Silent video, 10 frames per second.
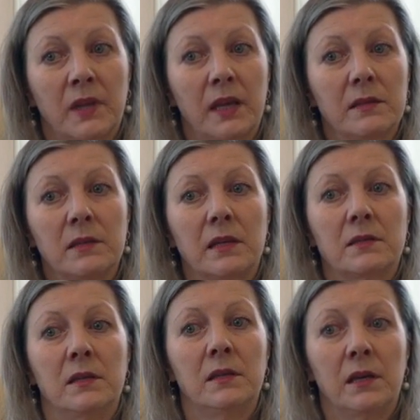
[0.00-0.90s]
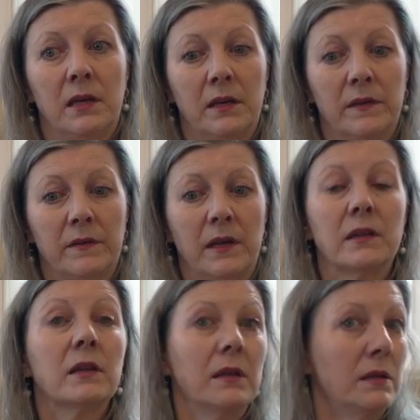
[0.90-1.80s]
and that he has
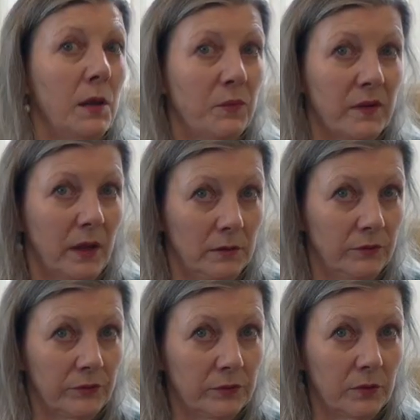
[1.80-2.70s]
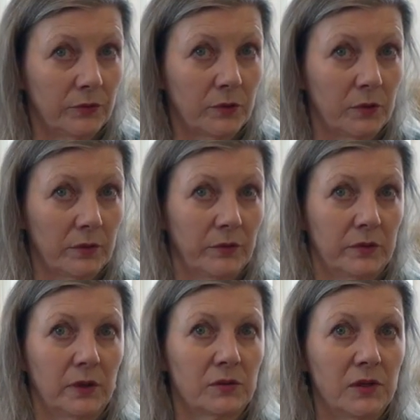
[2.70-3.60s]
and in himself of course
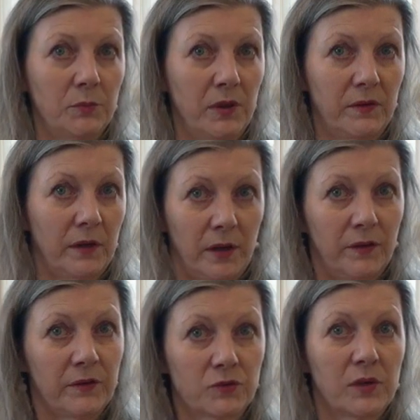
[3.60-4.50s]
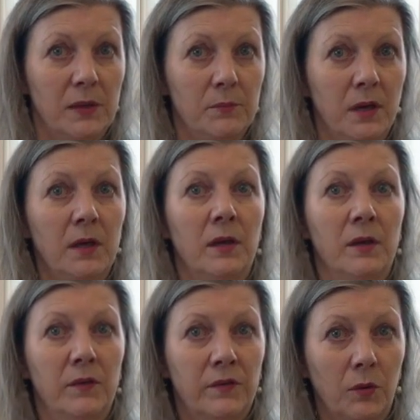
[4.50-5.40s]
the dream is his dream
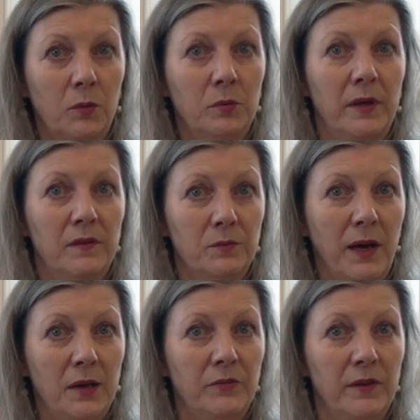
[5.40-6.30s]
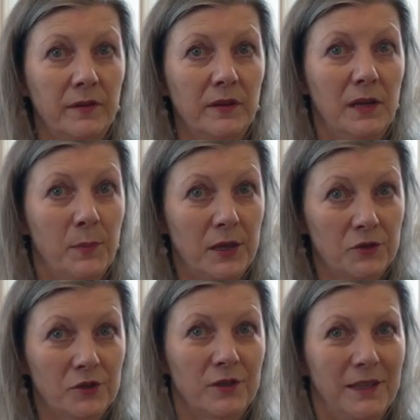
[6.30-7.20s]
so his wife is an
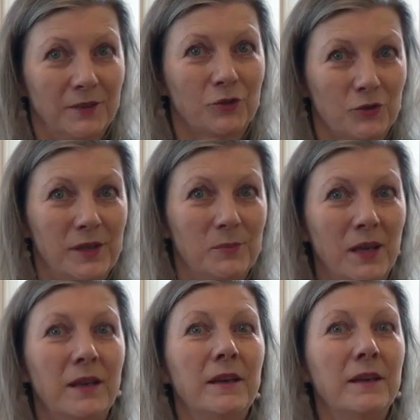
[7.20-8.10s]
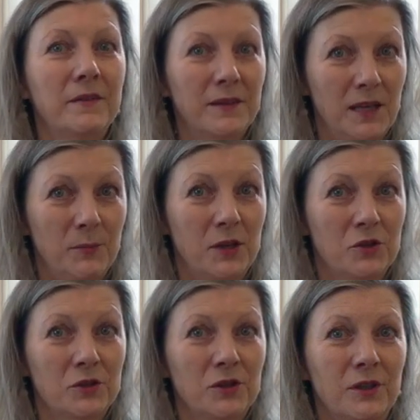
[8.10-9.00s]
image in the dream, is an
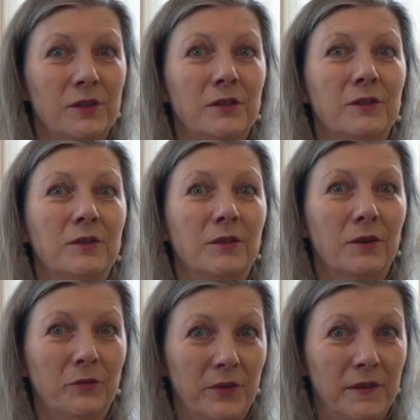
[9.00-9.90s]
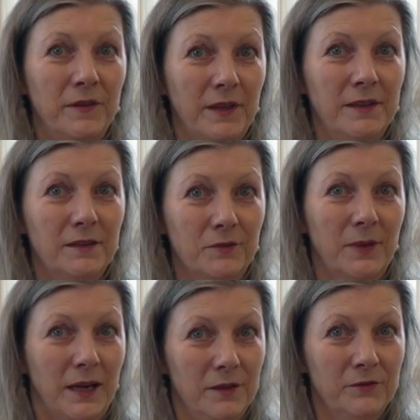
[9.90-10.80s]
image of his inner
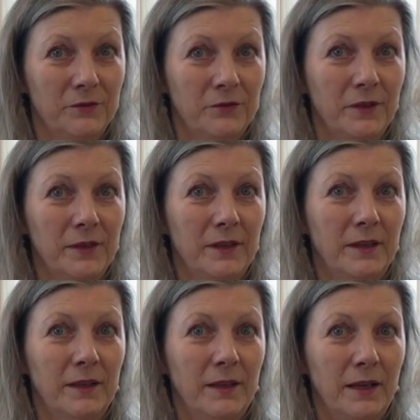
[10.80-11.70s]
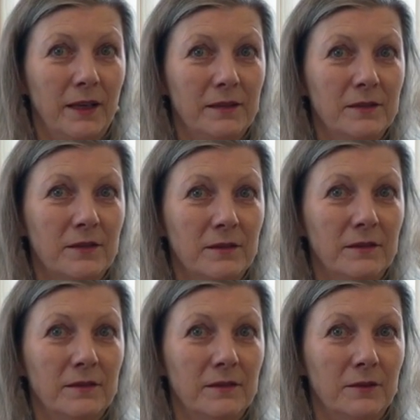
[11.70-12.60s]
wife. And
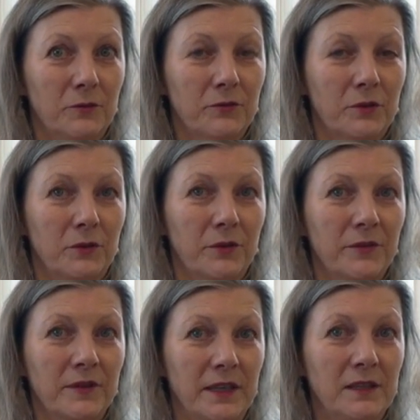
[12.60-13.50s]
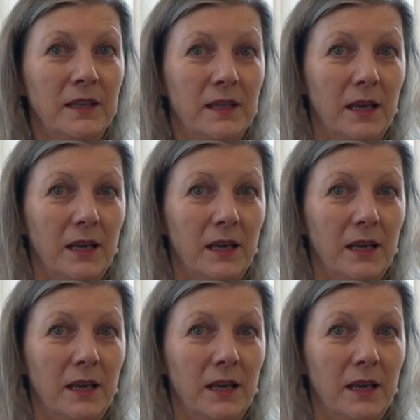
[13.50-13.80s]
of course, then he